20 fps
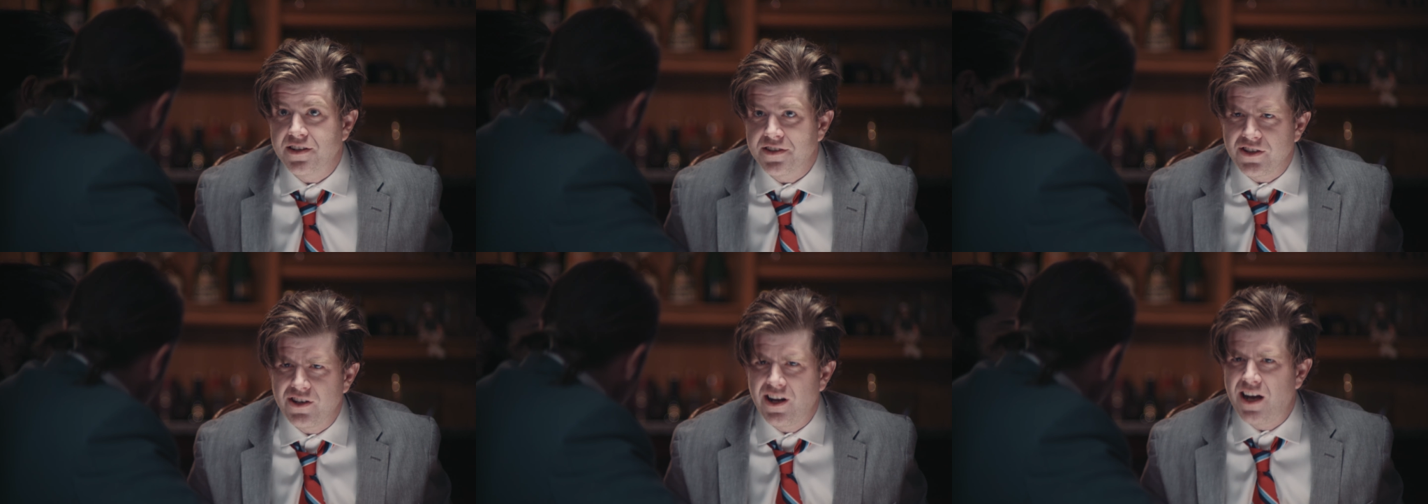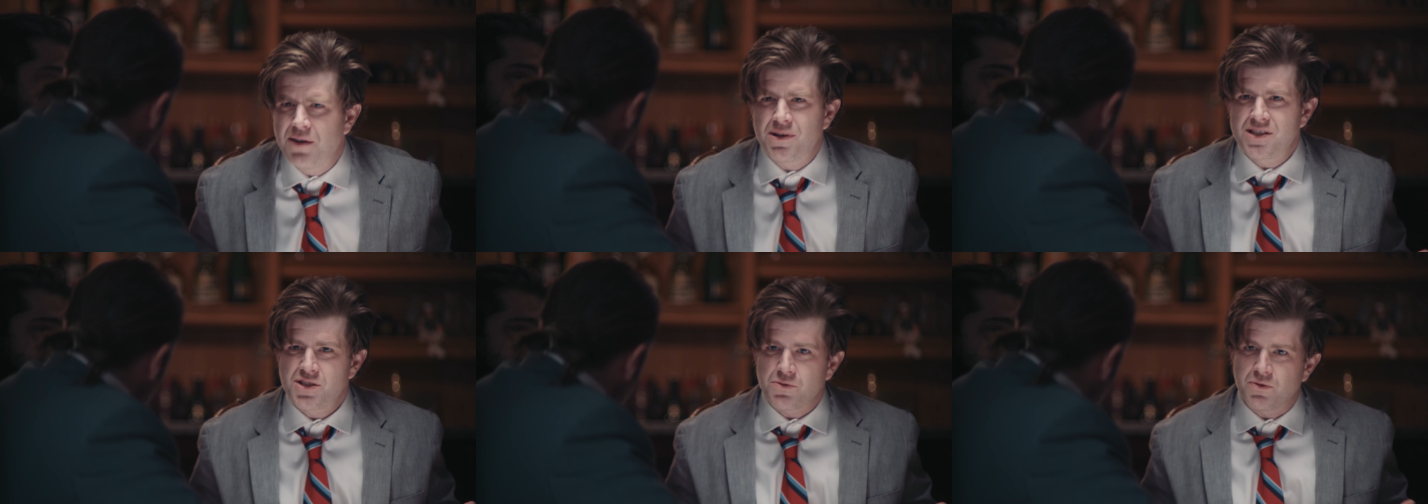Do you know how
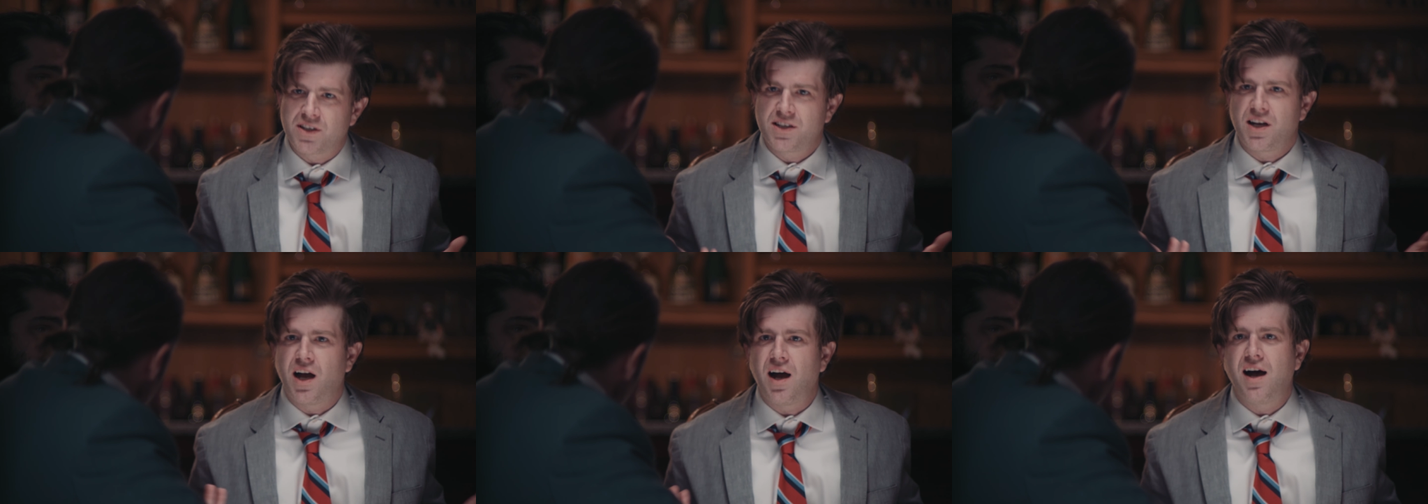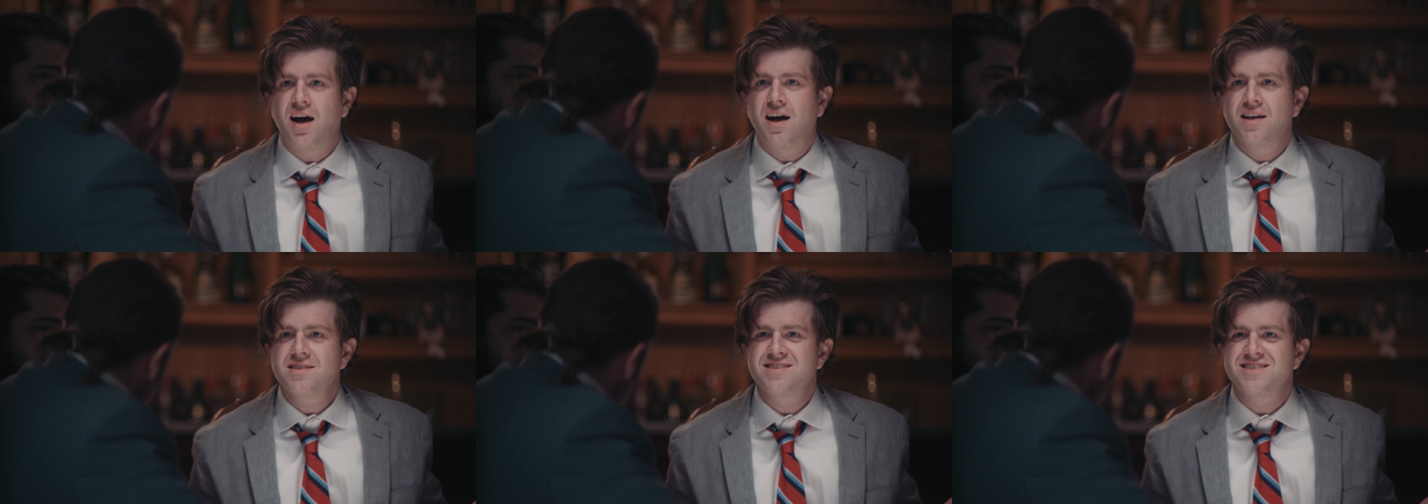much it would
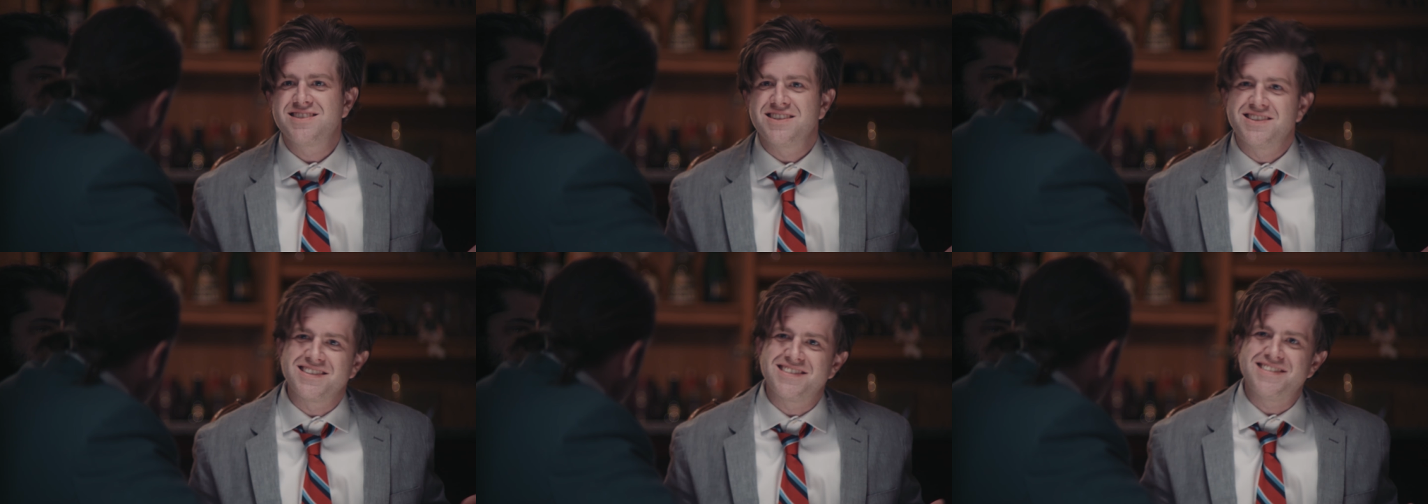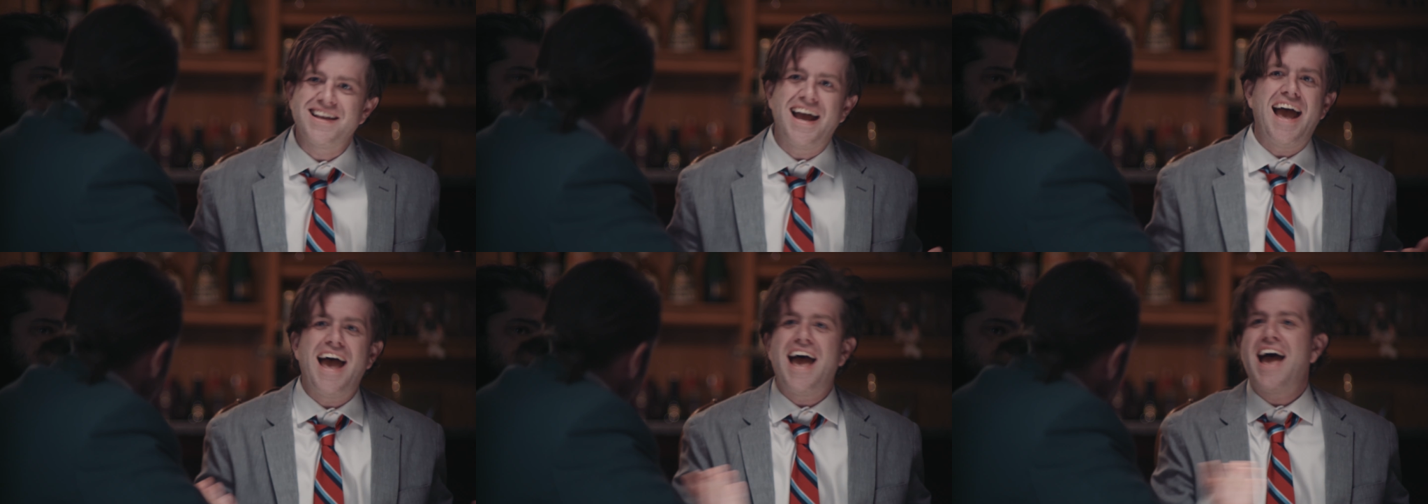cost to just
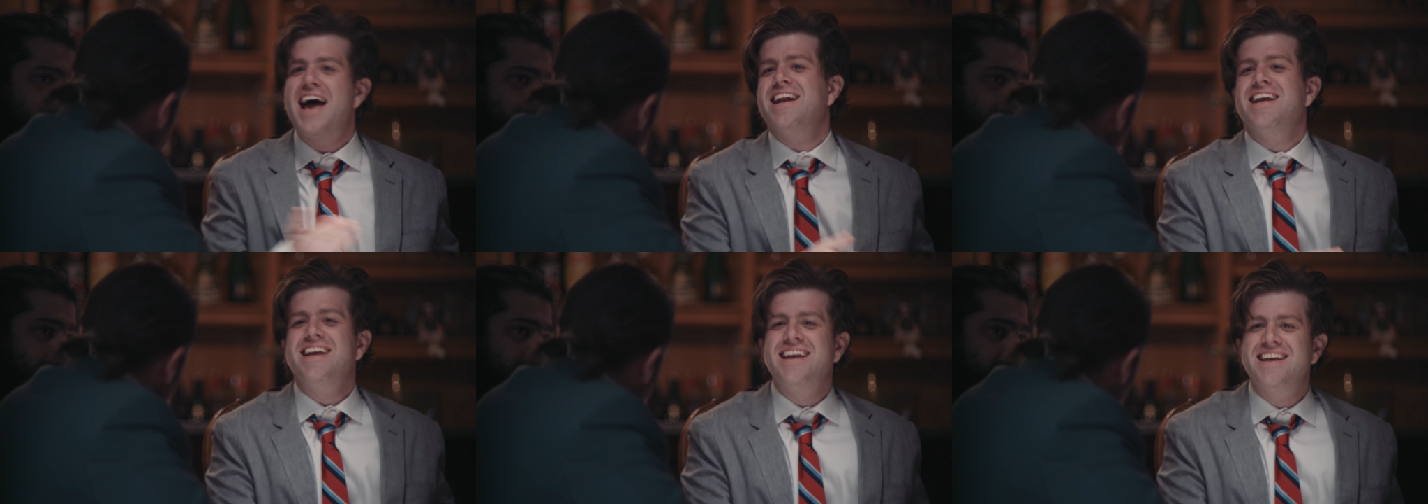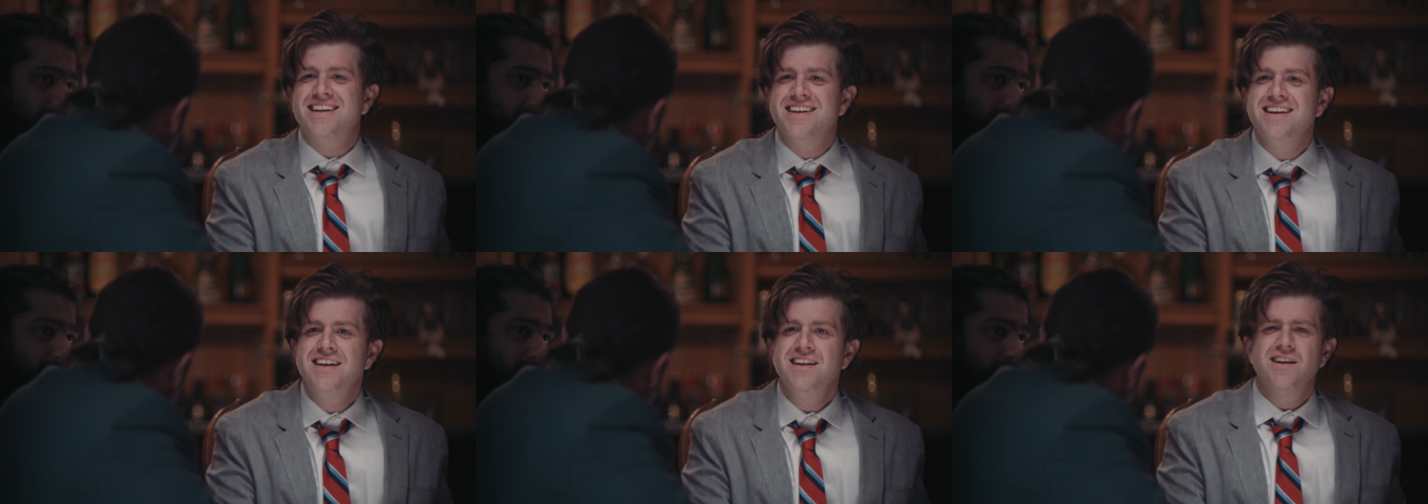add
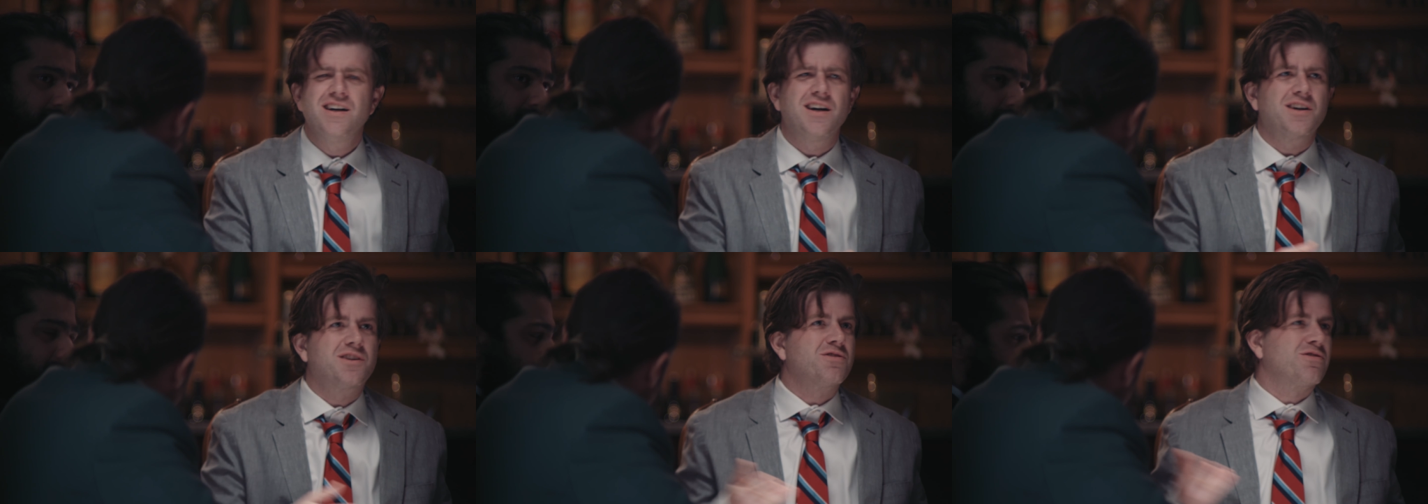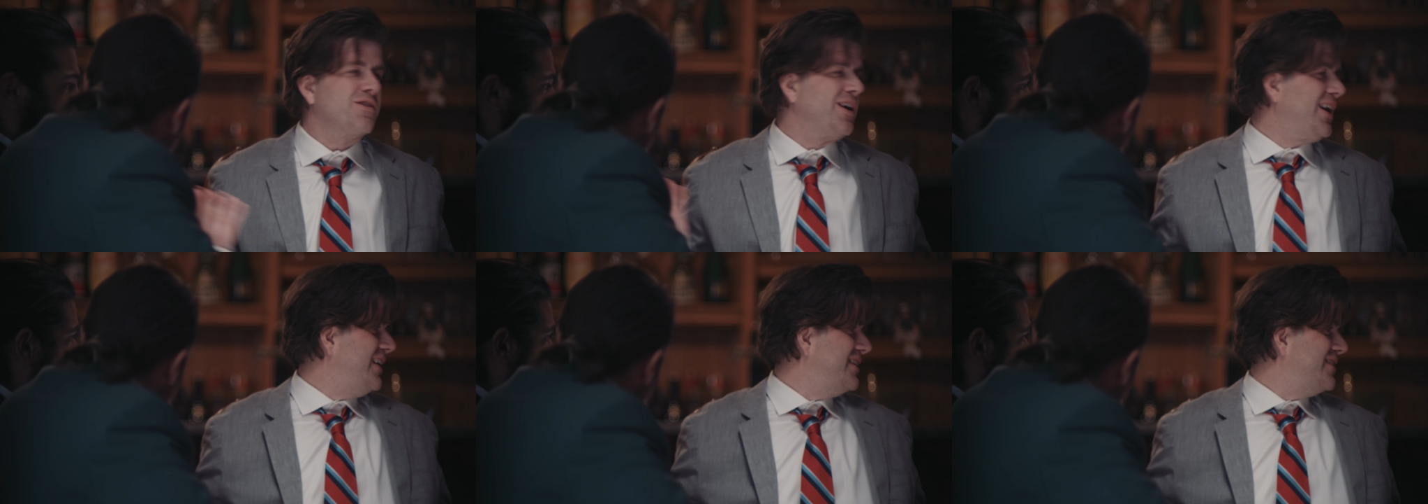in a
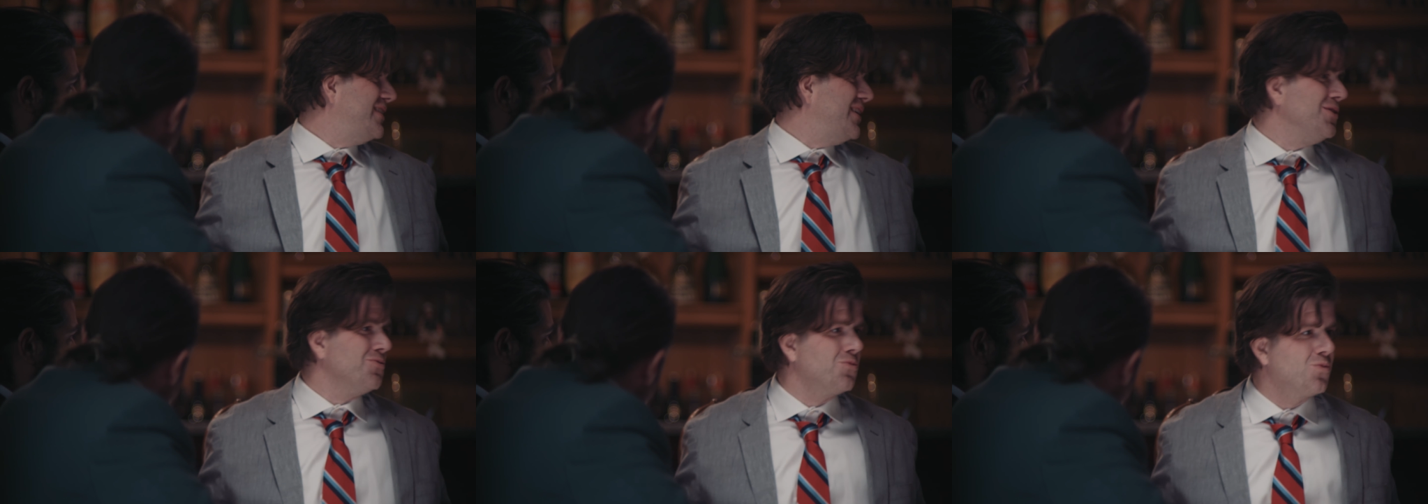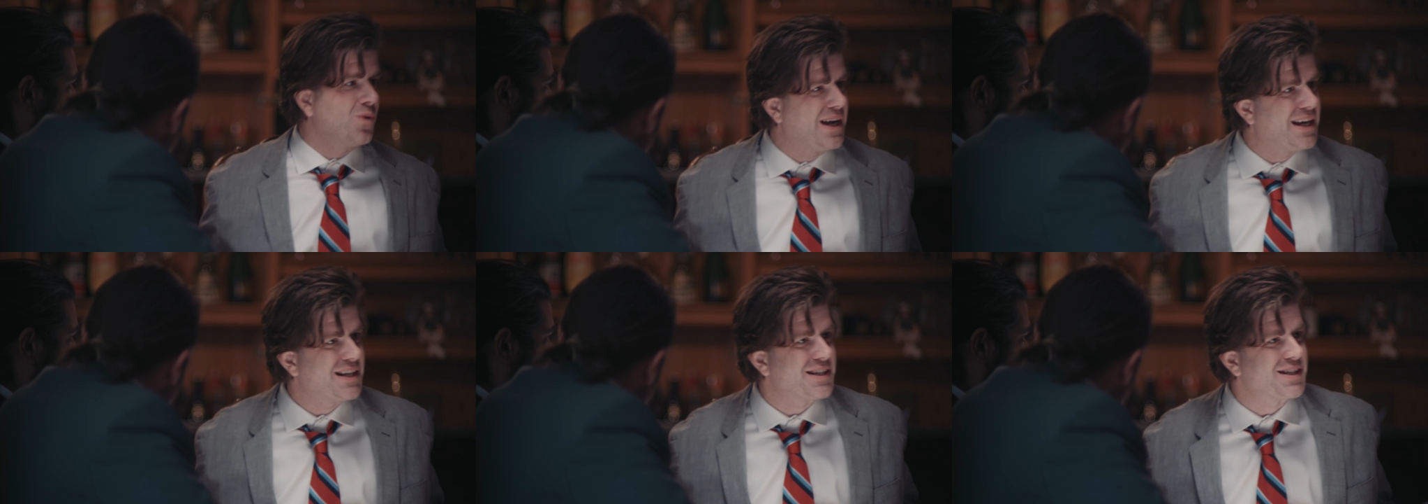crazy
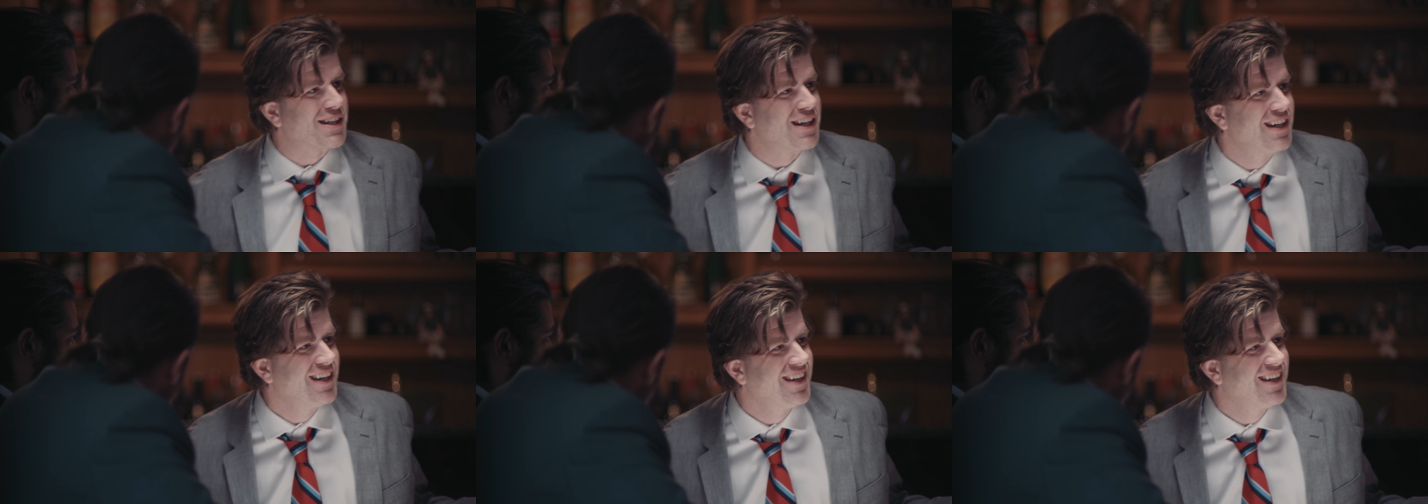witch